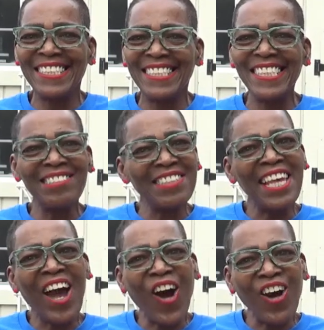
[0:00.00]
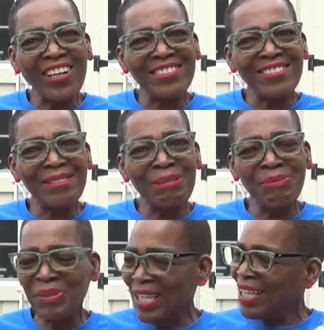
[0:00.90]
Isn't that awesome?
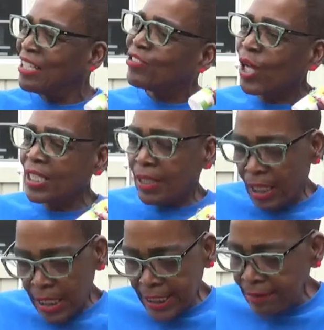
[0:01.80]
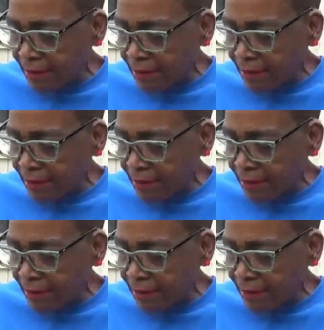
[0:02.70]
So I get a lens